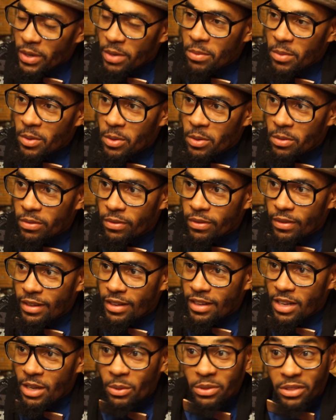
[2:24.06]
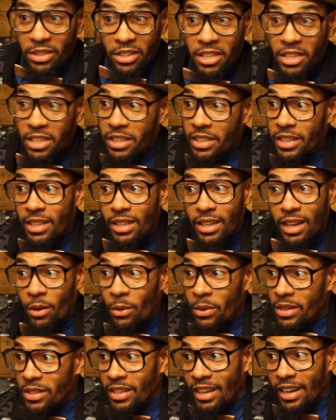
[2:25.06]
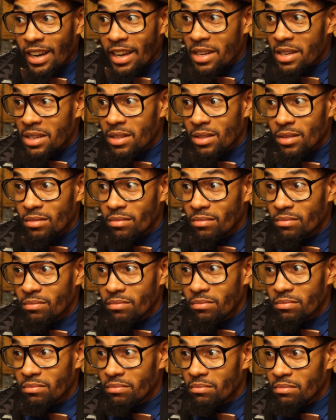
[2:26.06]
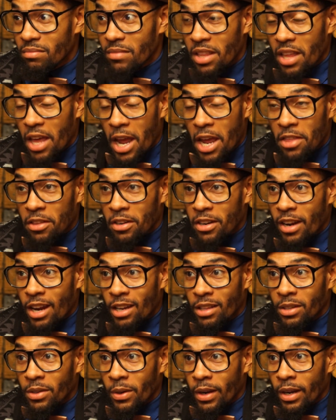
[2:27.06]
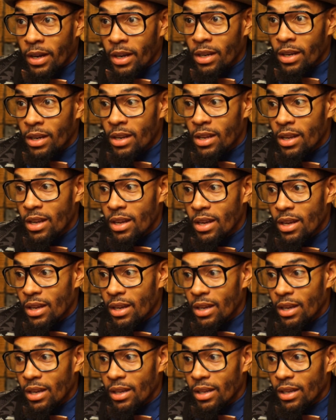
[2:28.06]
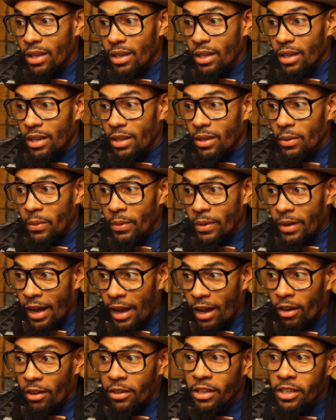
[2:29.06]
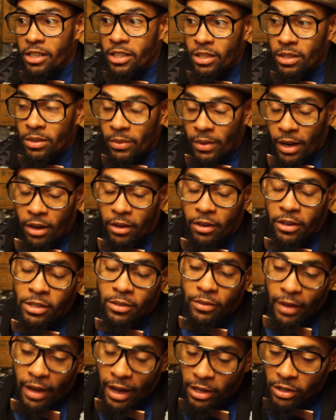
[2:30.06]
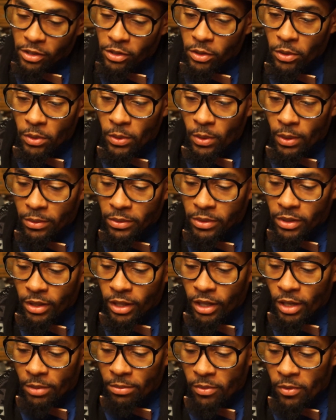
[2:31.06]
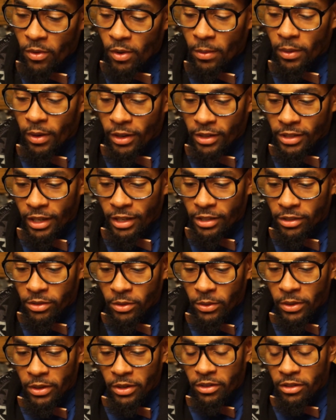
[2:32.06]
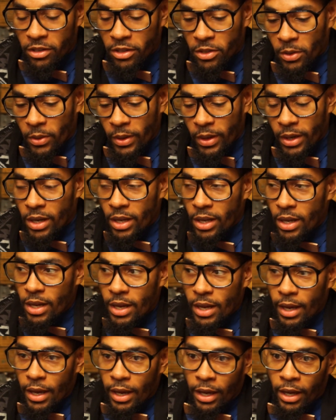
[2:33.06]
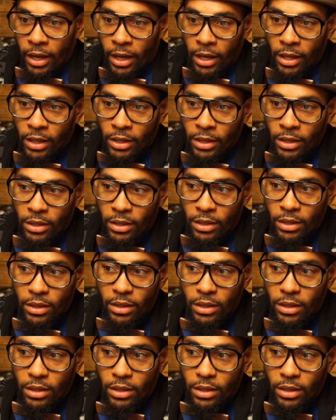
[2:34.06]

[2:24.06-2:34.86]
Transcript: move. It was early. I want to say like either 8th or 9th grade. When I auditioned for high school, I went to the Performing Arts High School here in Detroit, and